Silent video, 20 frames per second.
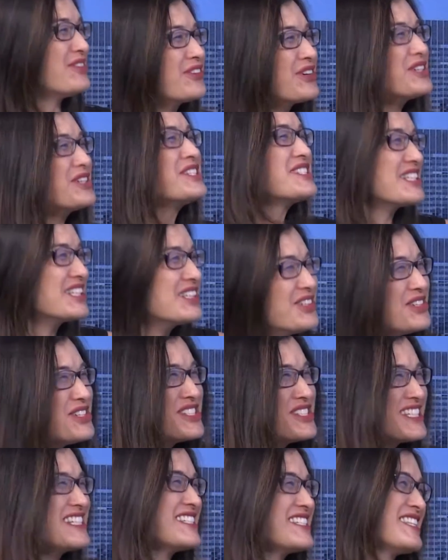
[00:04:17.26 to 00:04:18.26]
diverse
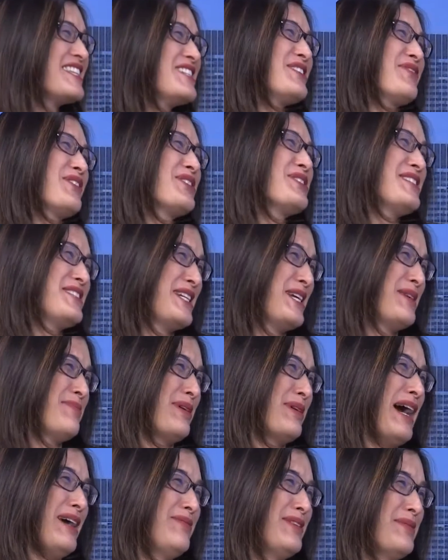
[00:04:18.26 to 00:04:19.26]
solution to the diversity
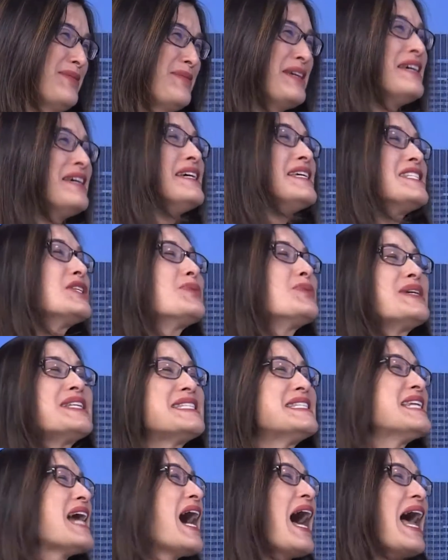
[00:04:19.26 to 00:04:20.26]
problem. So
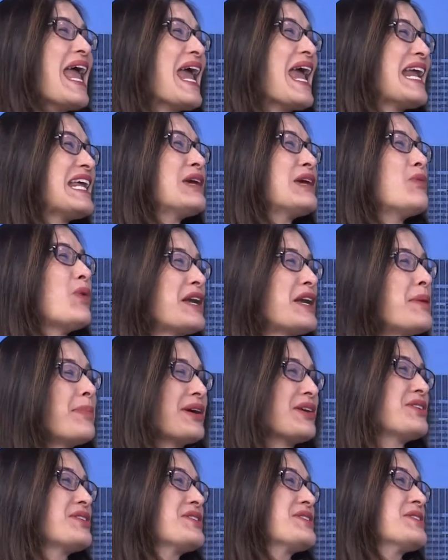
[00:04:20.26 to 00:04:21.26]
it's not any one
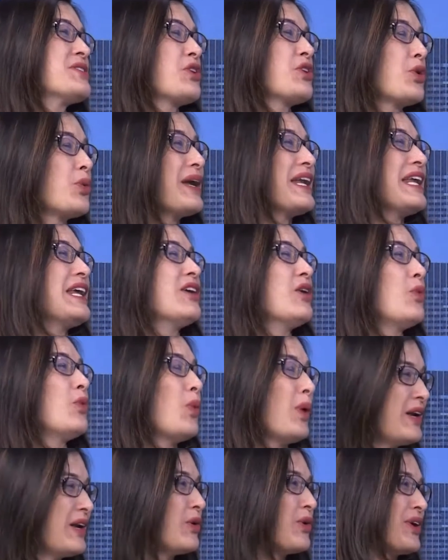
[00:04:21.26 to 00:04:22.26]
person or
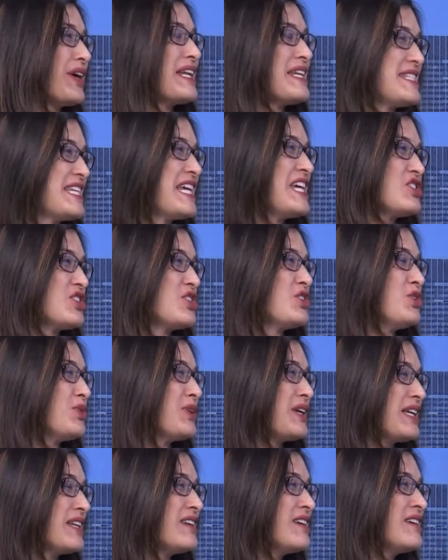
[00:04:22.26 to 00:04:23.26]
one organization
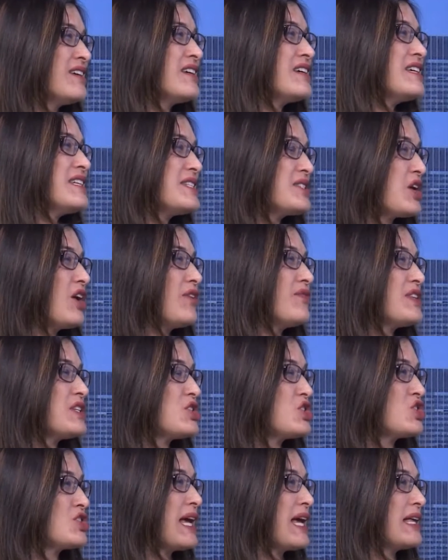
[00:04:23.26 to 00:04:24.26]
who can solve
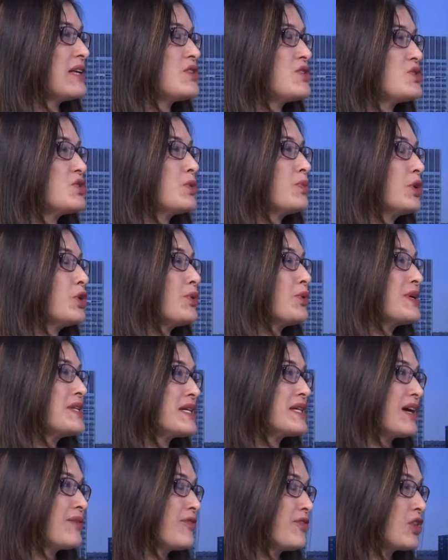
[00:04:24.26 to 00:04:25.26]
this challenge. So we're going
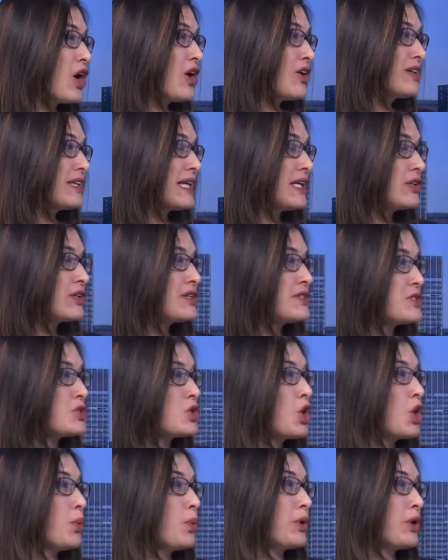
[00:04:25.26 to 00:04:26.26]
to have thought leaders.
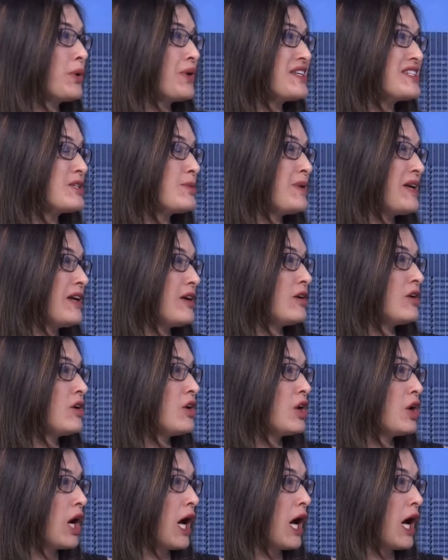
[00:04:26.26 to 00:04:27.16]
We're going to